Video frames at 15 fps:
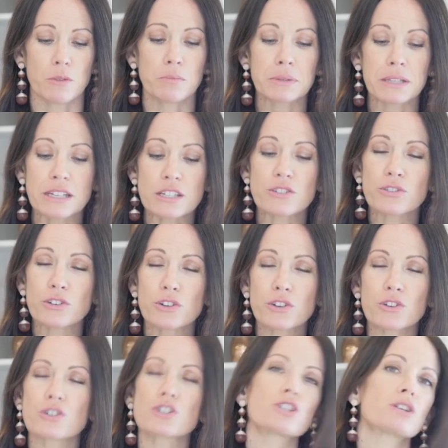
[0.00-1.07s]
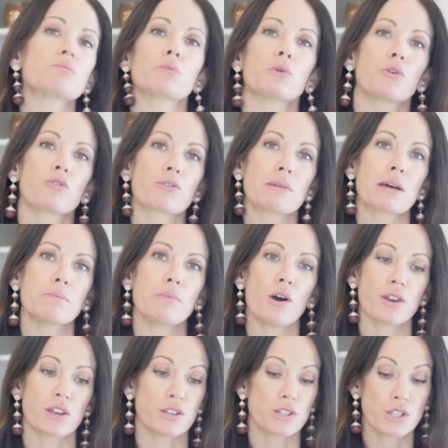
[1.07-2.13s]
plentiful, nourishing bowl for my
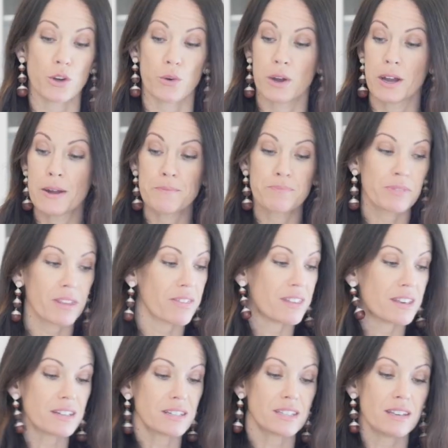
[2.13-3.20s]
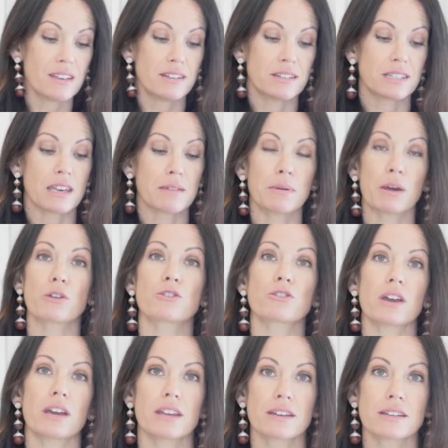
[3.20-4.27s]
body. So this is about
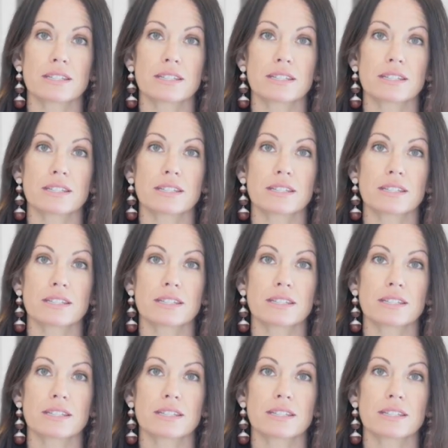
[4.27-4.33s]
creating